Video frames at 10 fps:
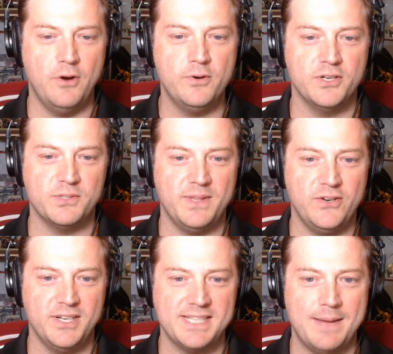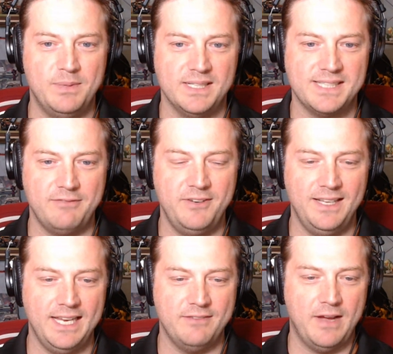evokers with your example, because I
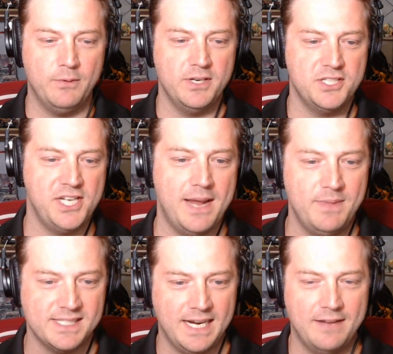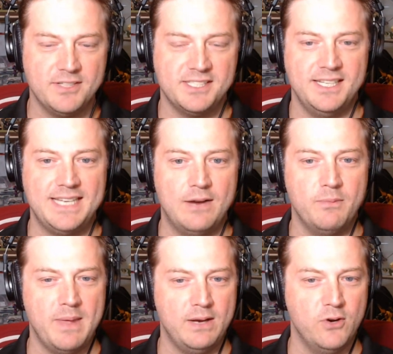feel like if I were to GM this, I'd have to sit down
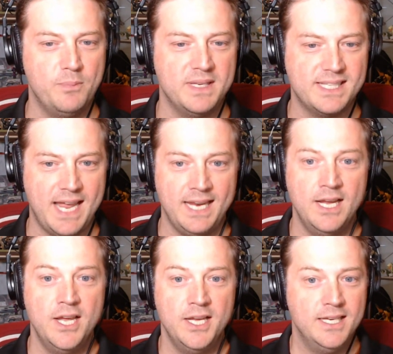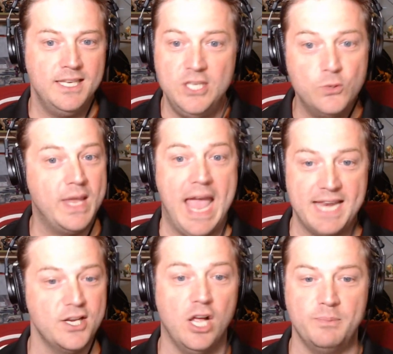with my group and say, you
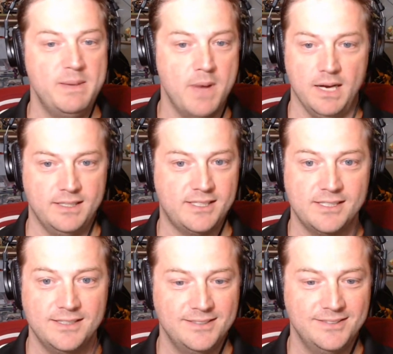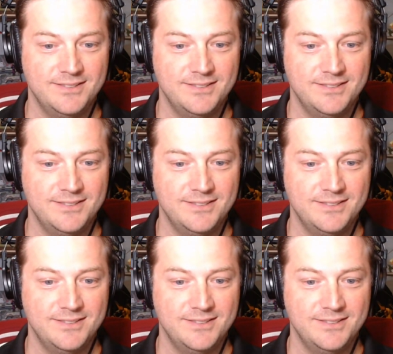can't all be monks.